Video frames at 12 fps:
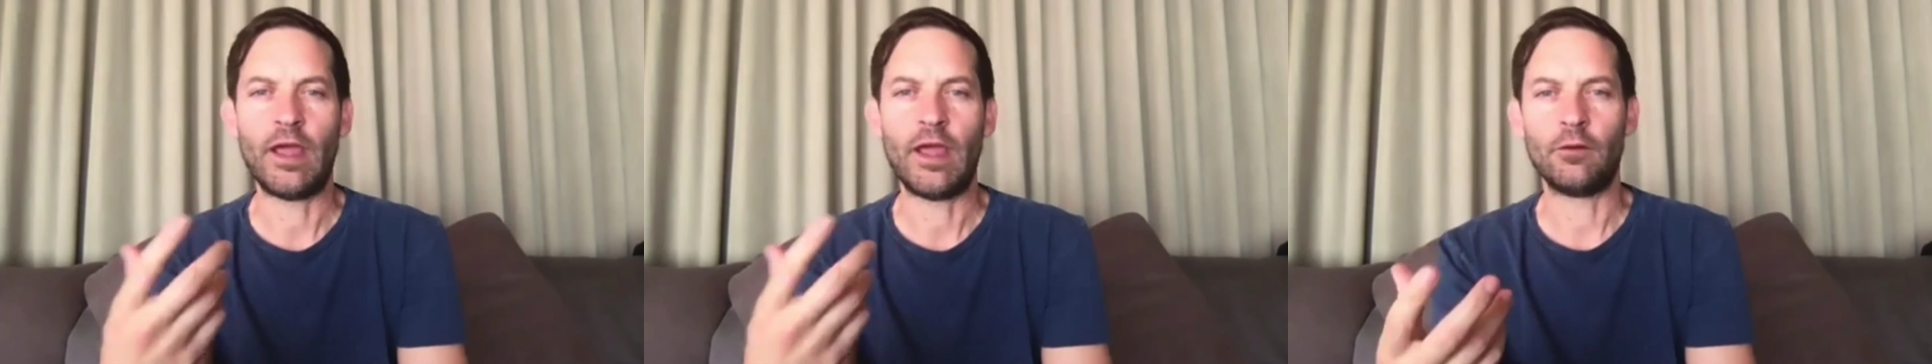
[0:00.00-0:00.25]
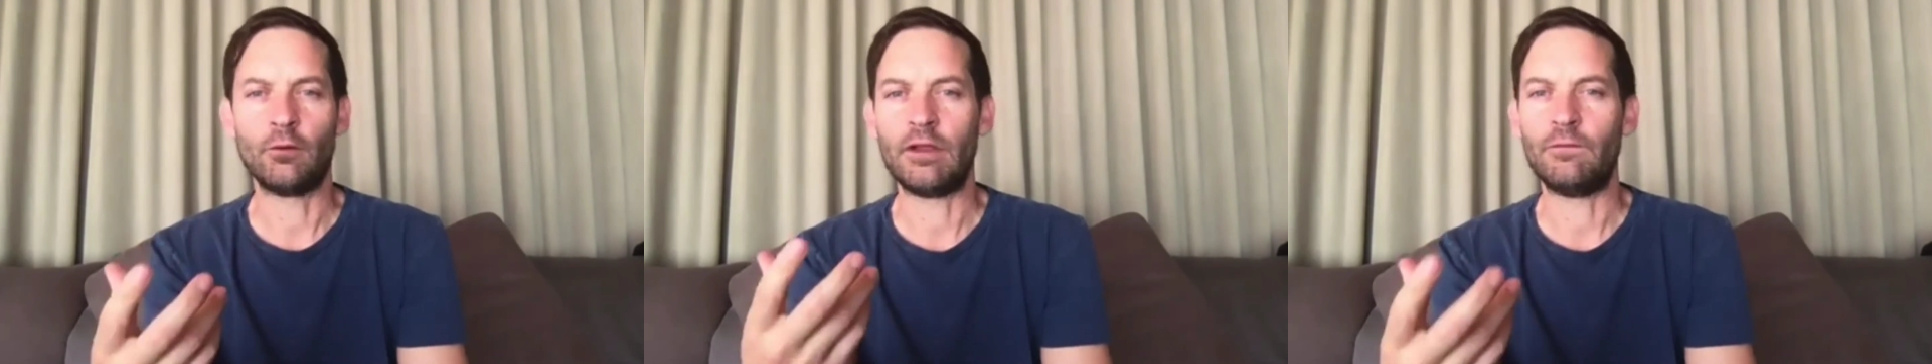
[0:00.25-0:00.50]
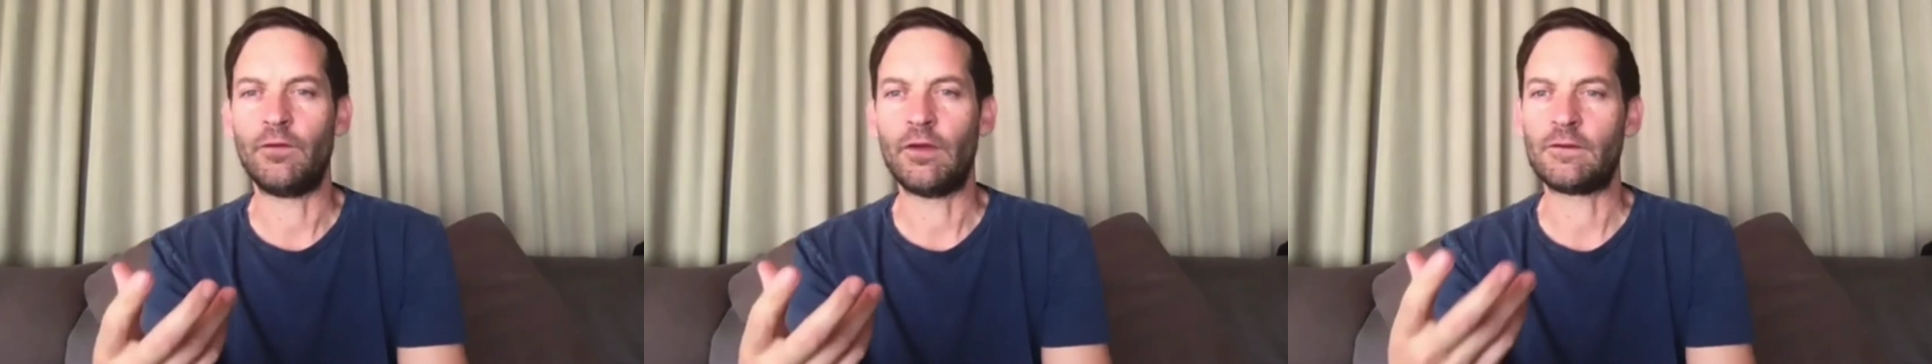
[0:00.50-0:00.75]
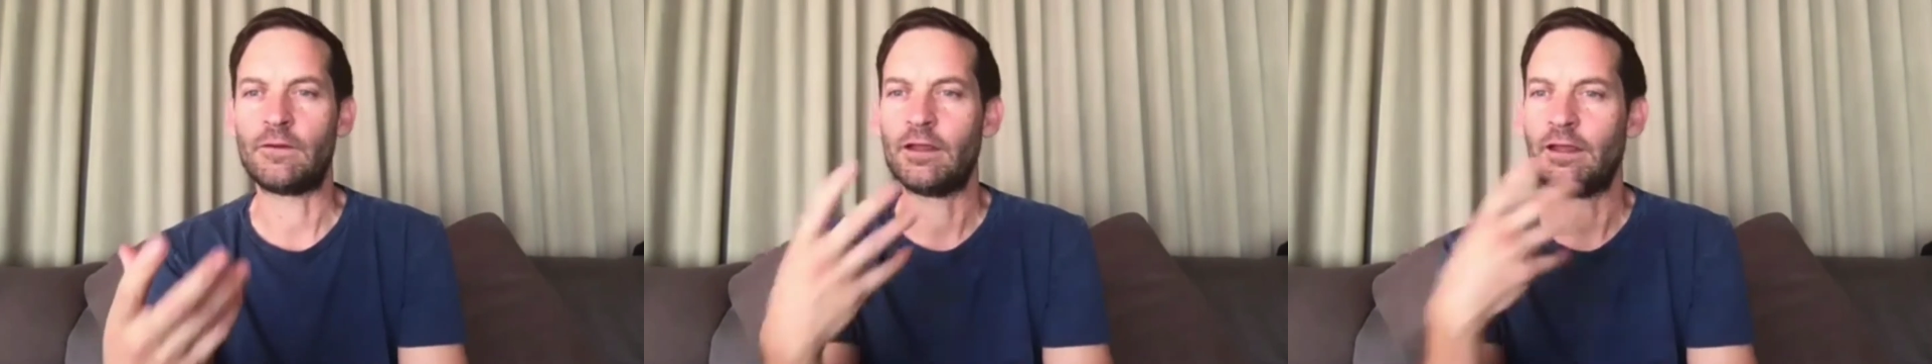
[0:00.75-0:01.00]
way to
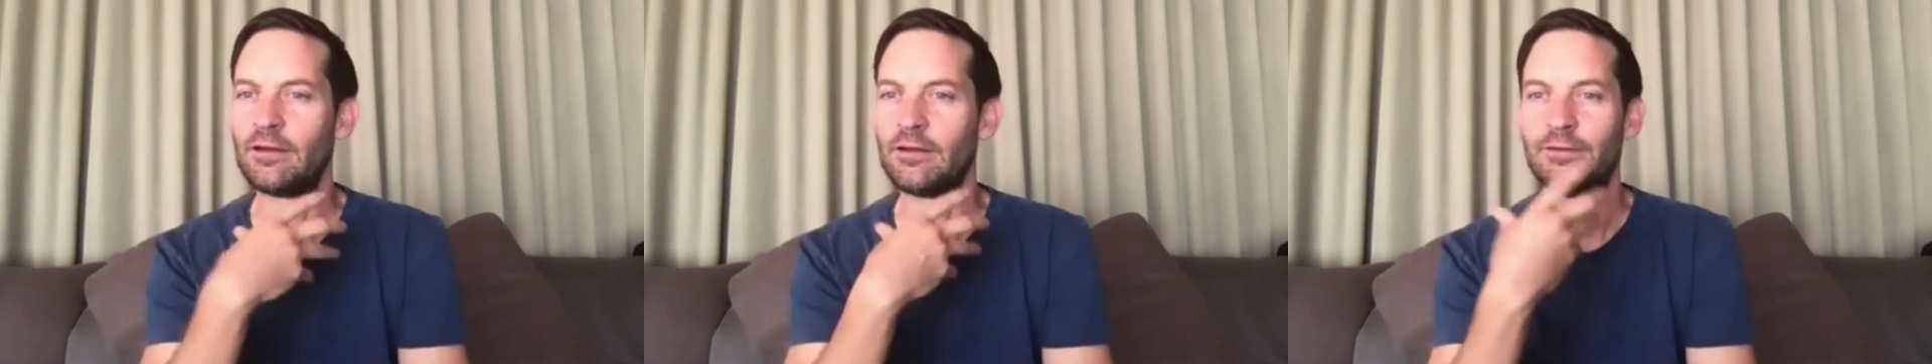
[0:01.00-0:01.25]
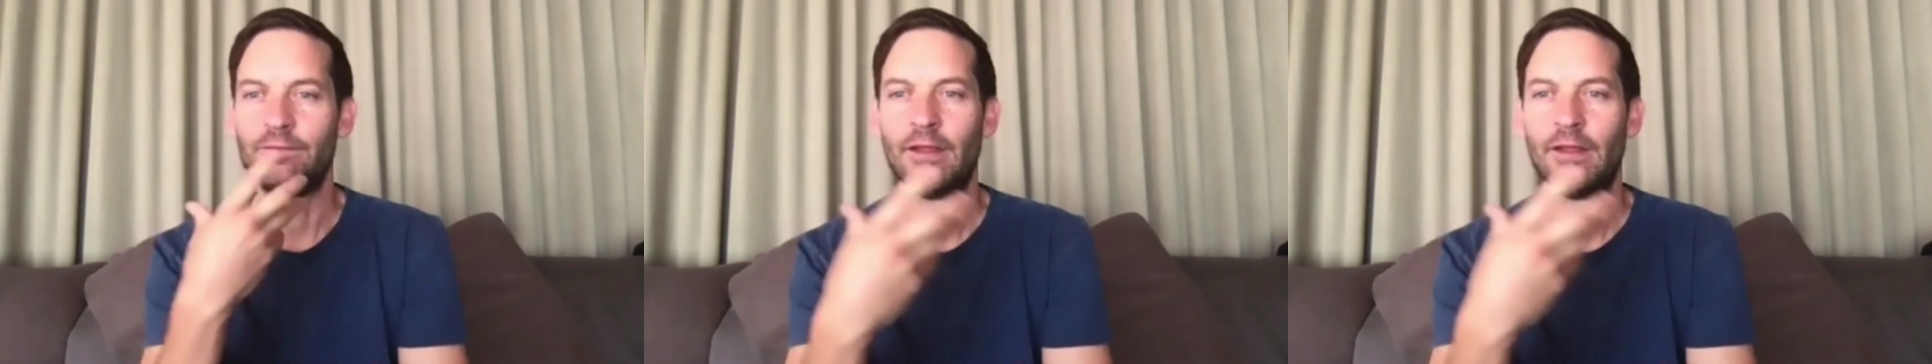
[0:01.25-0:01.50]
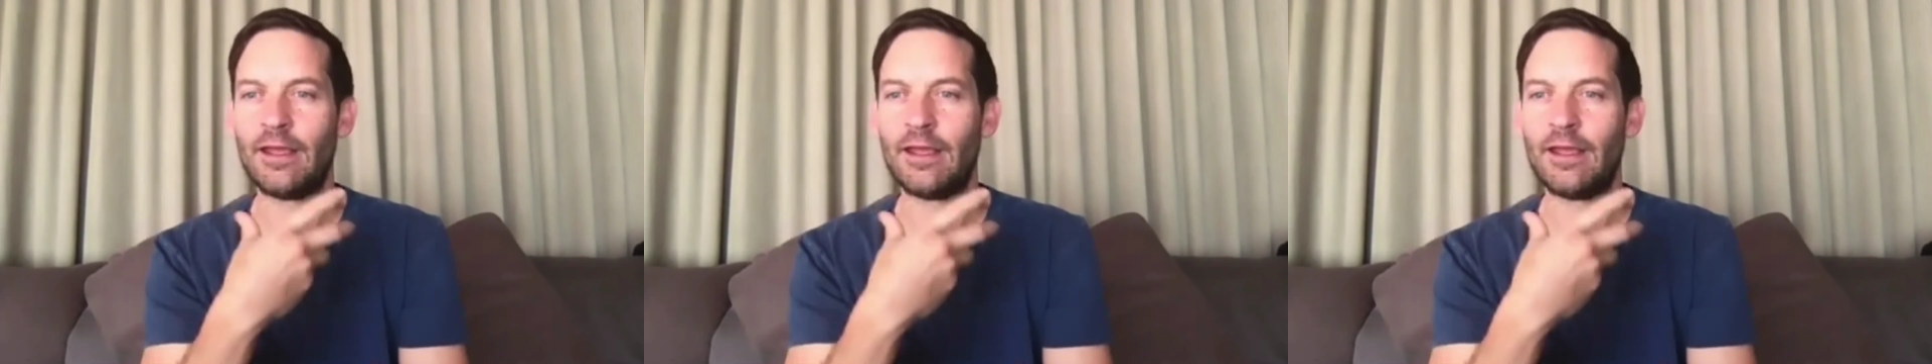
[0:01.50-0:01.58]
revisit and